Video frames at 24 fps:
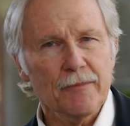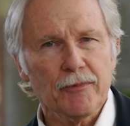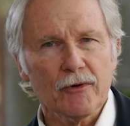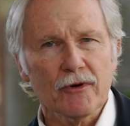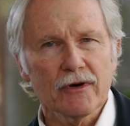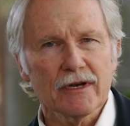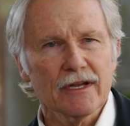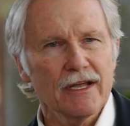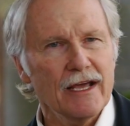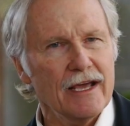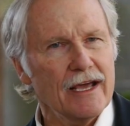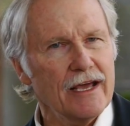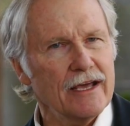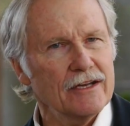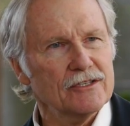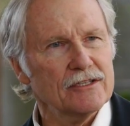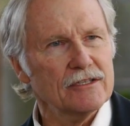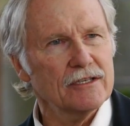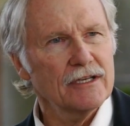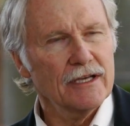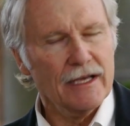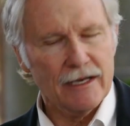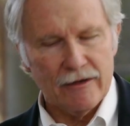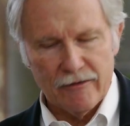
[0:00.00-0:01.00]
her engaged
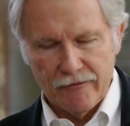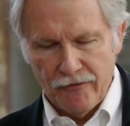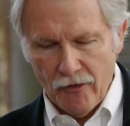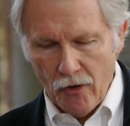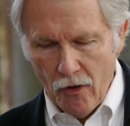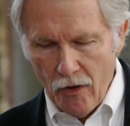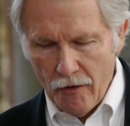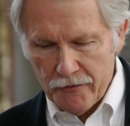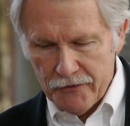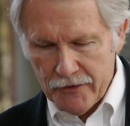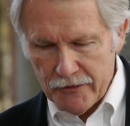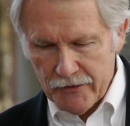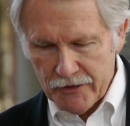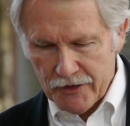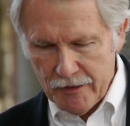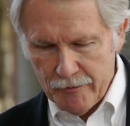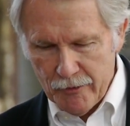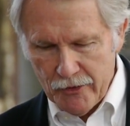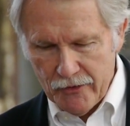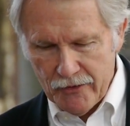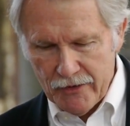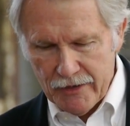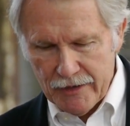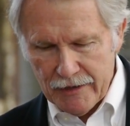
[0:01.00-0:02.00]
and involved in the
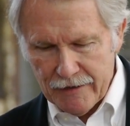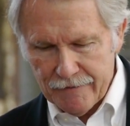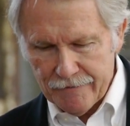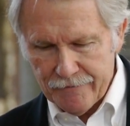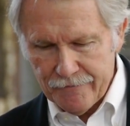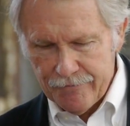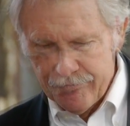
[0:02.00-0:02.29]
community.